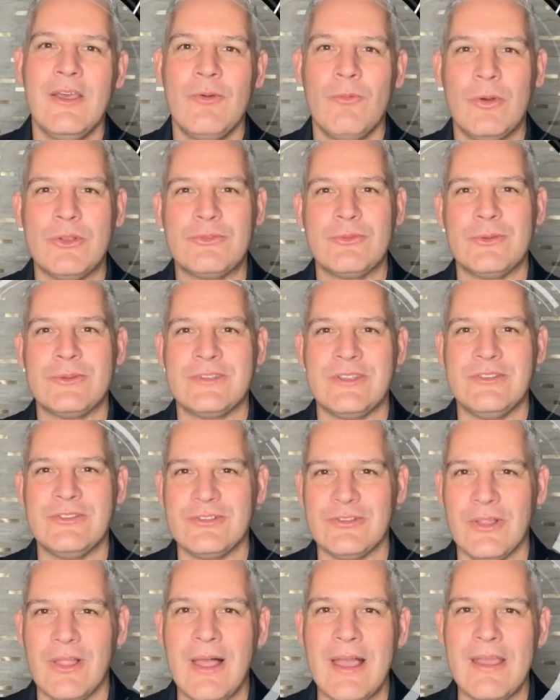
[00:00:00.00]
which was in
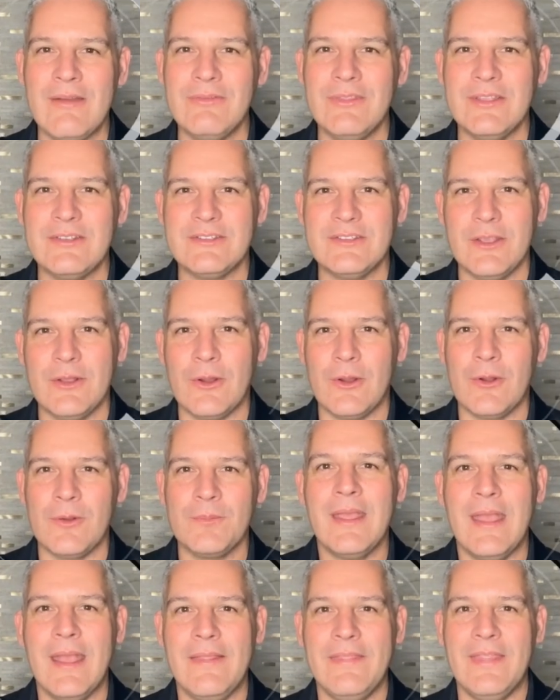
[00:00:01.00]
July of this
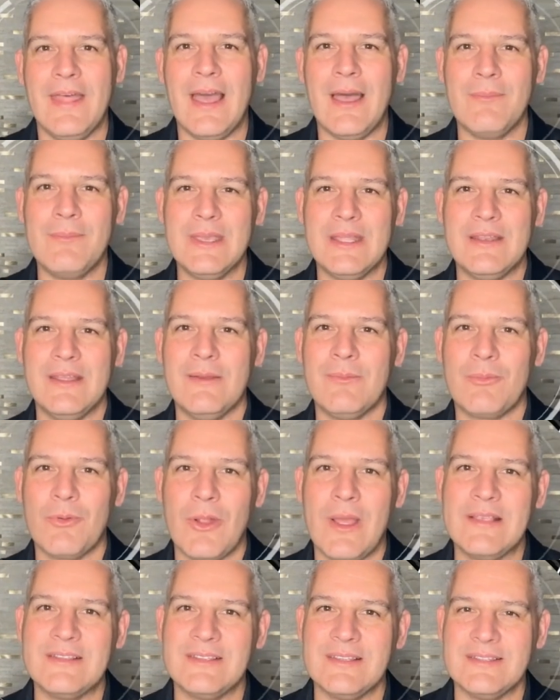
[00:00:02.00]
year, and that median
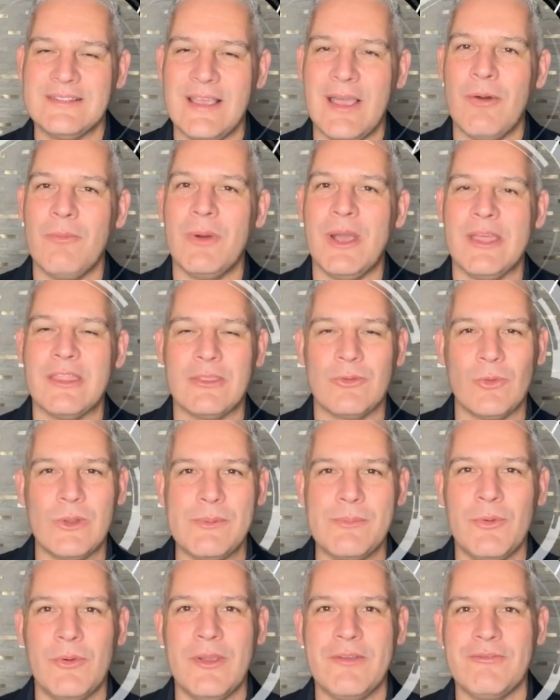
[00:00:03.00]
price is down by
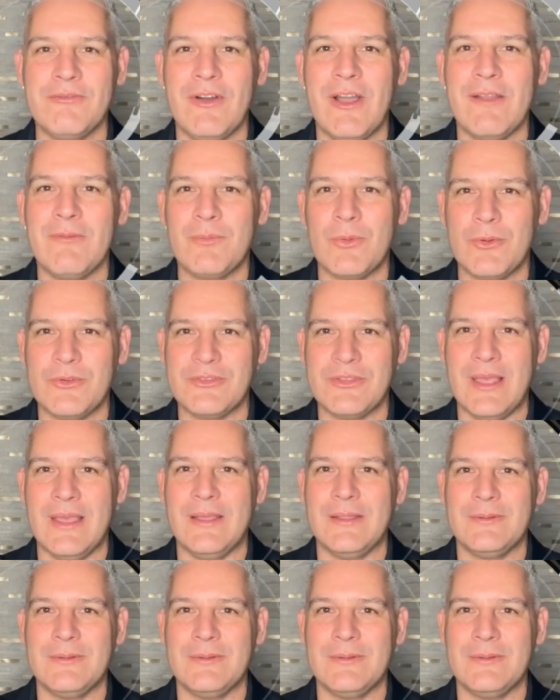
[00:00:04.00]
3.5%.